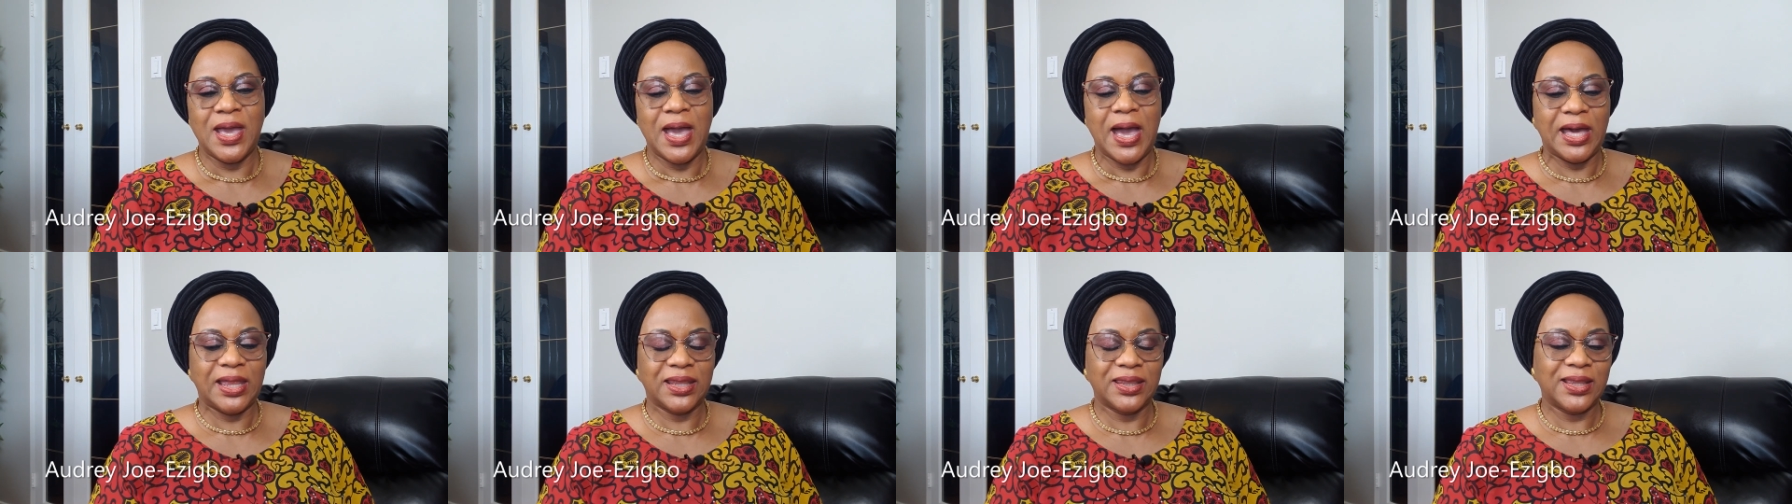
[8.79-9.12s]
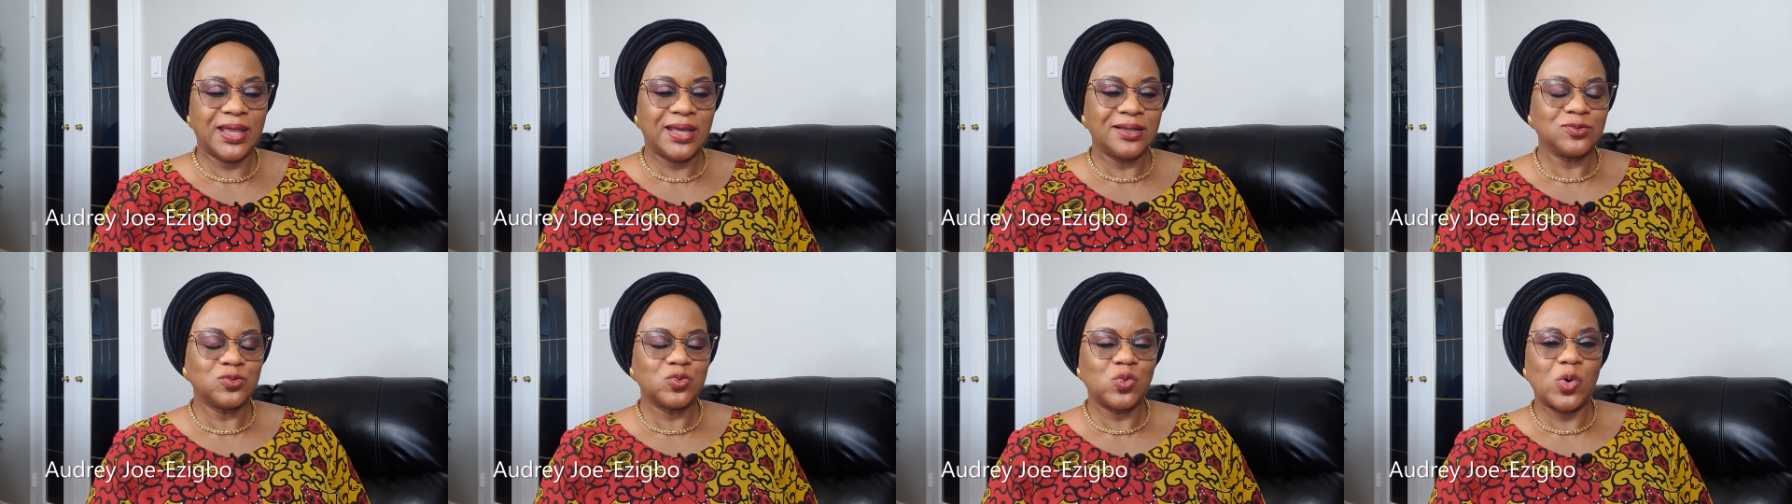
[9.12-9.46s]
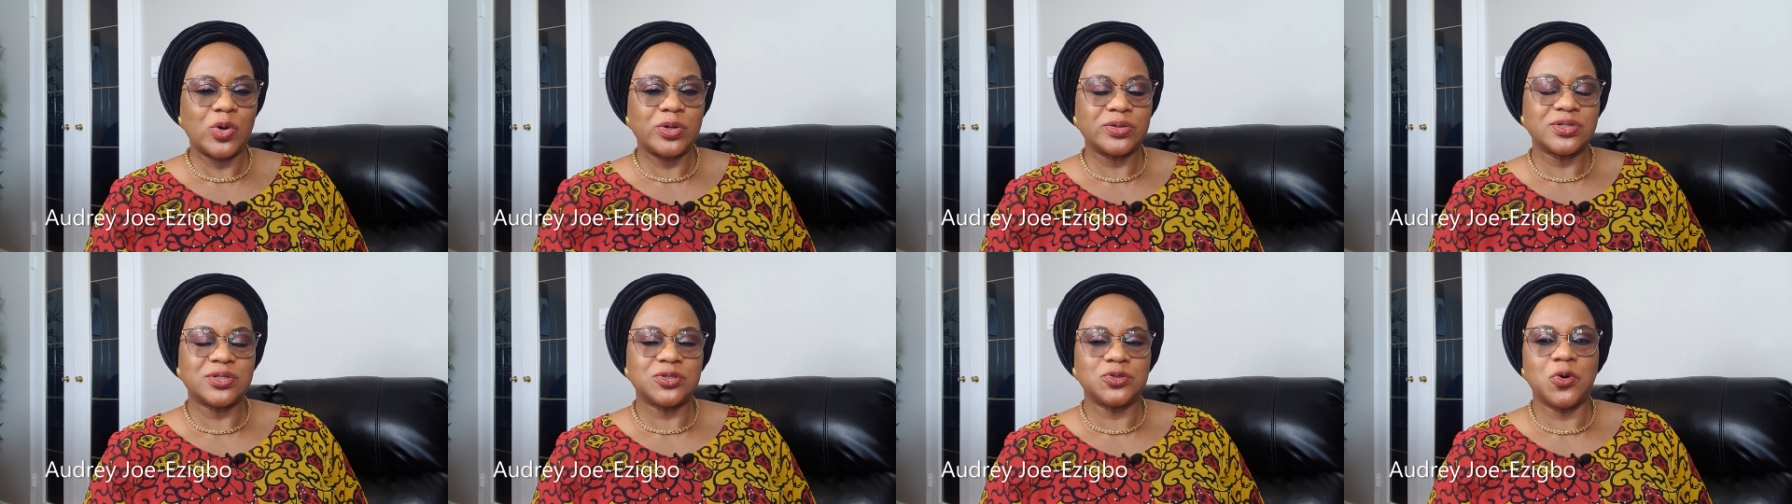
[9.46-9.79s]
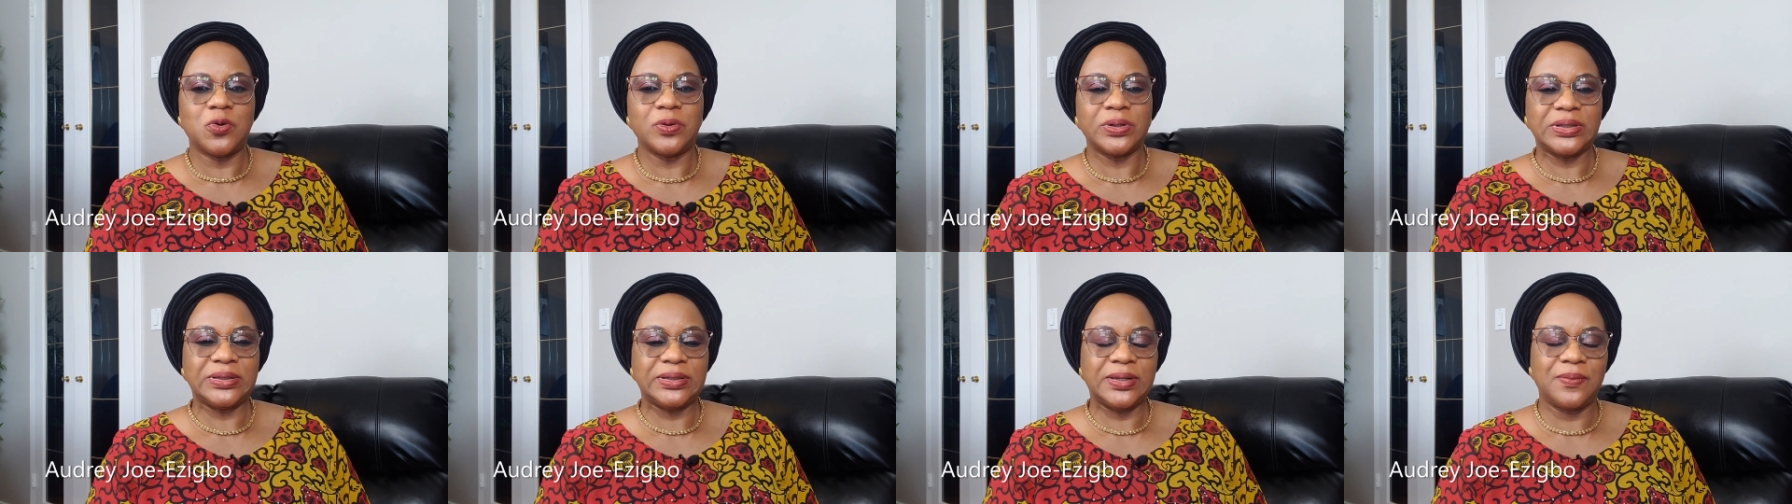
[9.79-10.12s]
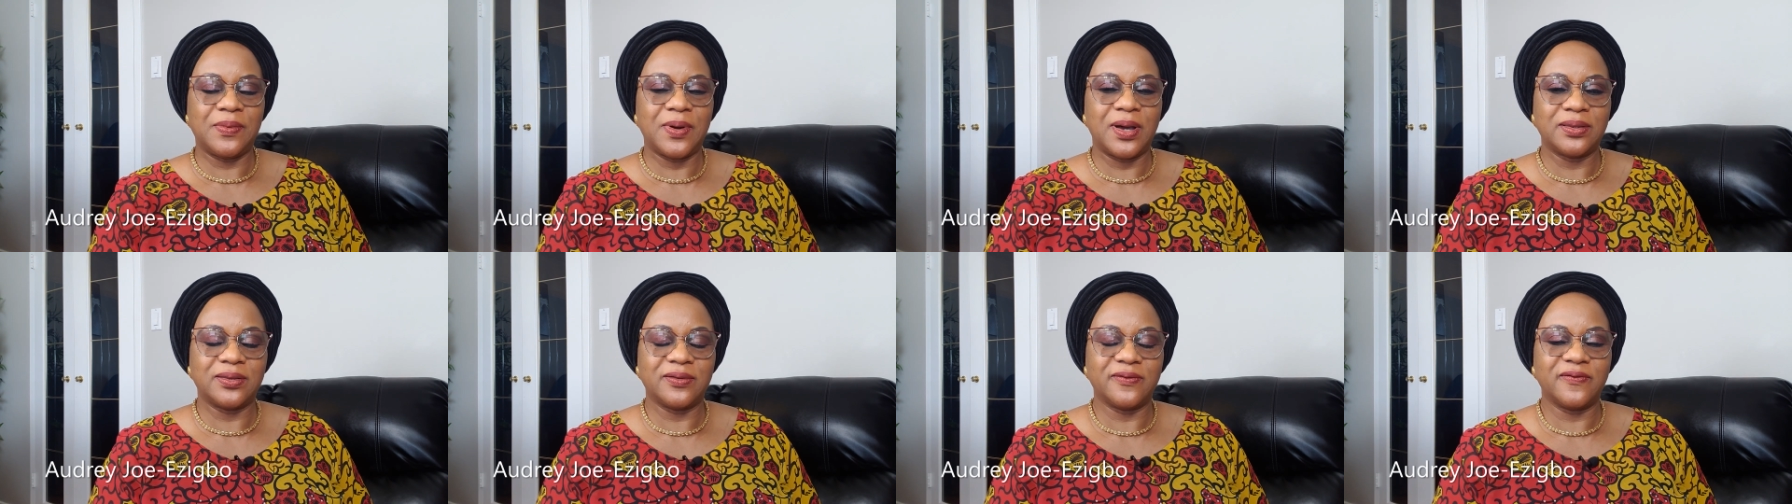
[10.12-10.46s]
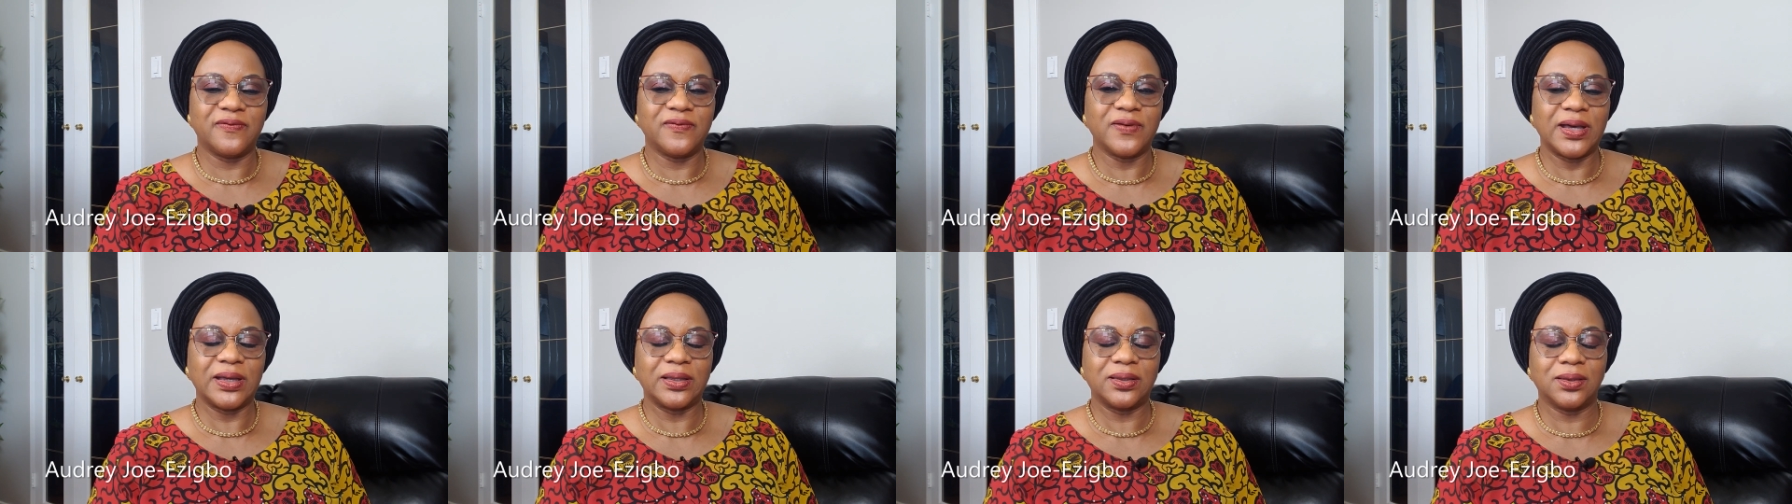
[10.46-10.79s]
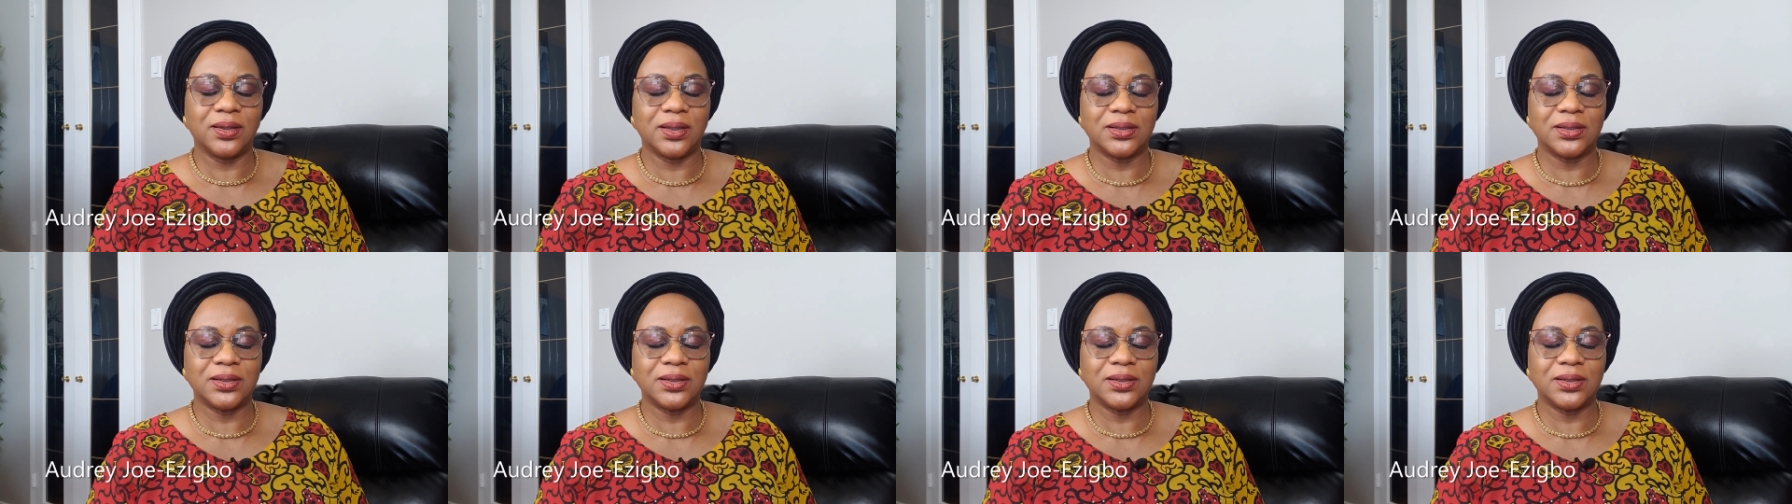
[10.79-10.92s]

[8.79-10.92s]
And that was talking about the fact